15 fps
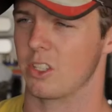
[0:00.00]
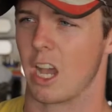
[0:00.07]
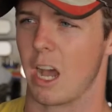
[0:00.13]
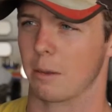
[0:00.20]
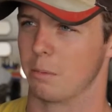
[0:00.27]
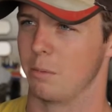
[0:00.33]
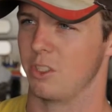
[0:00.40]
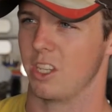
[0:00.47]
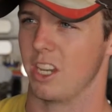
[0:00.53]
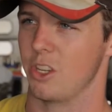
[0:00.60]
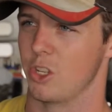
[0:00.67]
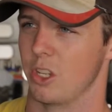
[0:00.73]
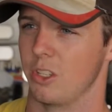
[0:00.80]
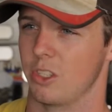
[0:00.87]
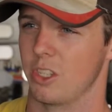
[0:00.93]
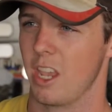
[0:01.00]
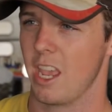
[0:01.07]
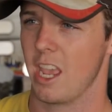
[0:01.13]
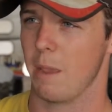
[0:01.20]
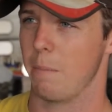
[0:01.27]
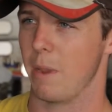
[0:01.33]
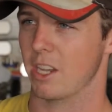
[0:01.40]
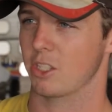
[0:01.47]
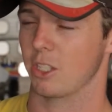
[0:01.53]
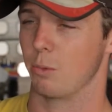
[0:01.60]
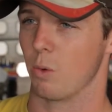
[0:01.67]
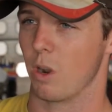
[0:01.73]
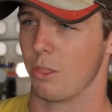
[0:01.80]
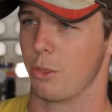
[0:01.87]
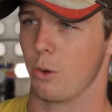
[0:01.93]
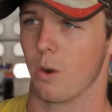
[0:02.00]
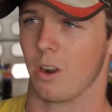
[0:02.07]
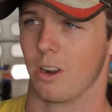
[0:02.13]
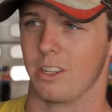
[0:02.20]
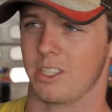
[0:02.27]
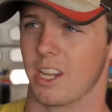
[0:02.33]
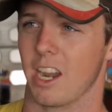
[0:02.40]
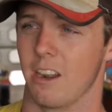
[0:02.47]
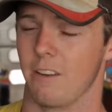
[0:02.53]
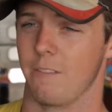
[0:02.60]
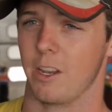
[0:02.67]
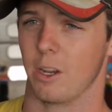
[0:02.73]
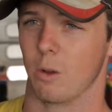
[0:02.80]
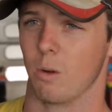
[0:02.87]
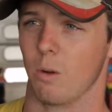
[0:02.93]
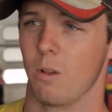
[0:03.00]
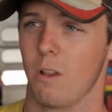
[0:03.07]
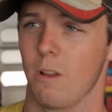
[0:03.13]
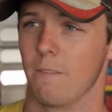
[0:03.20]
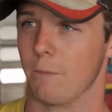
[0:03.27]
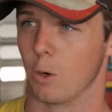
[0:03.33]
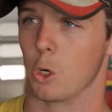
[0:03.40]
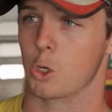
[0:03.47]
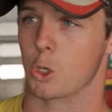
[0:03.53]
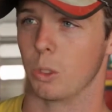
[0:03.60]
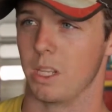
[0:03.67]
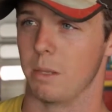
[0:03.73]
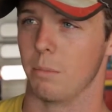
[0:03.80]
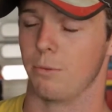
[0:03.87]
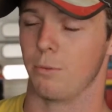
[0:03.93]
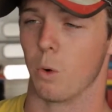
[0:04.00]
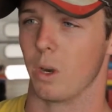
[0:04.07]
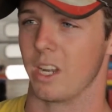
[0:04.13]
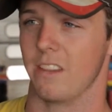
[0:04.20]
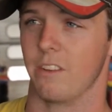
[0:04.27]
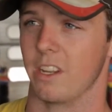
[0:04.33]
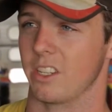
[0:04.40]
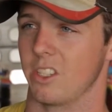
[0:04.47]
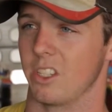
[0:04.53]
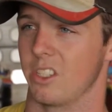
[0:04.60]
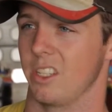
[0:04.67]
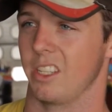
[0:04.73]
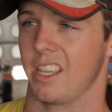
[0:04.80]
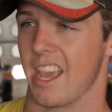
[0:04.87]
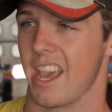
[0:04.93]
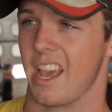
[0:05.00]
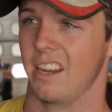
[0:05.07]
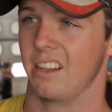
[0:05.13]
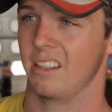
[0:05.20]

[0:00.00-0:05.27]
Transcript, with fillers: optimizations, and basically run through our entire vehicle virtually before it even exists in CAD.